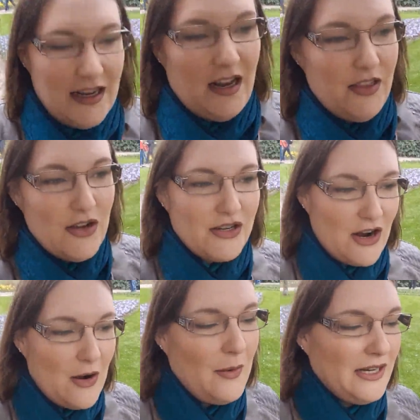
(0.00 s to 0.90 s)
And I
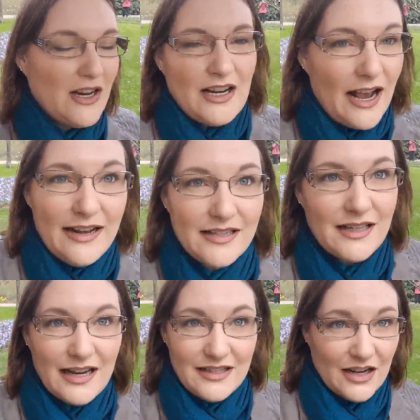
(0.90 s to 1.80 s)
thought, oh my God, I
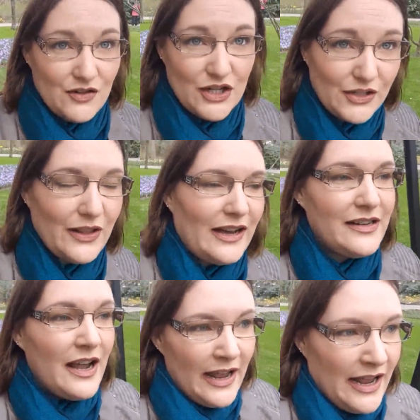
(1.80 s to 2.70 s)
can never do
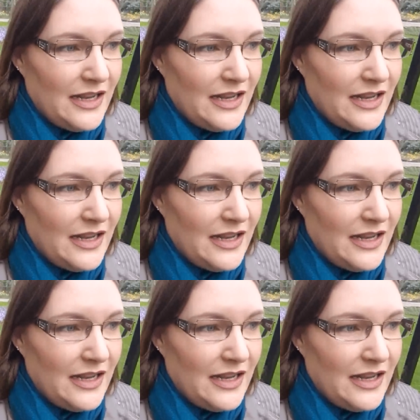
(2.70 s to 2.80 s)
that.